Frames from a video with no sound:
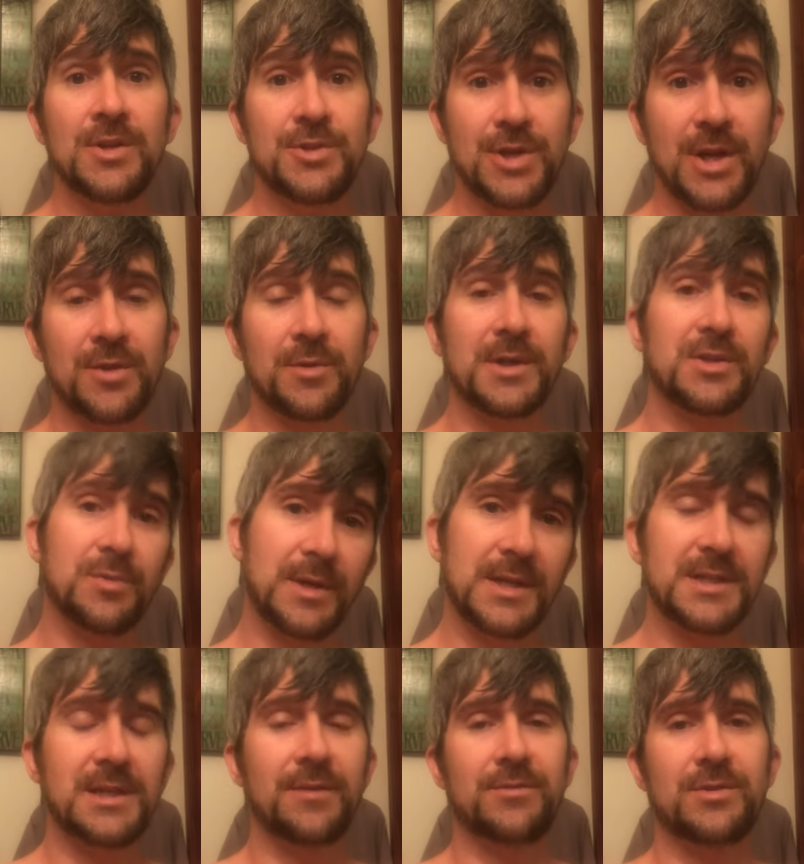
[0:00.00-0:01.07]
January
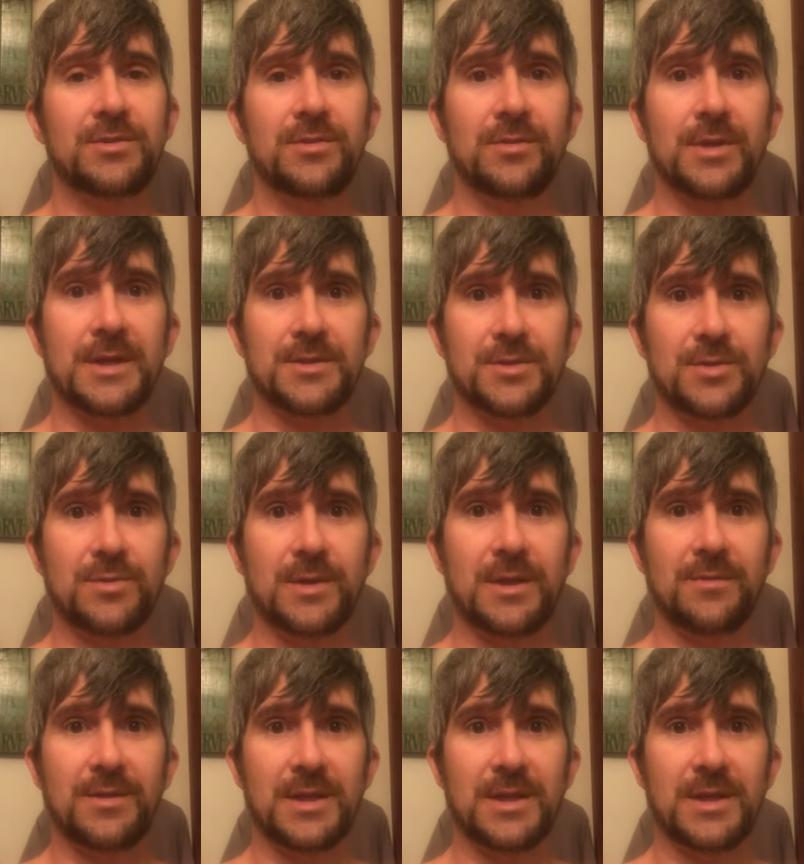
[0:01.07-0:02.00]
27th, 2012.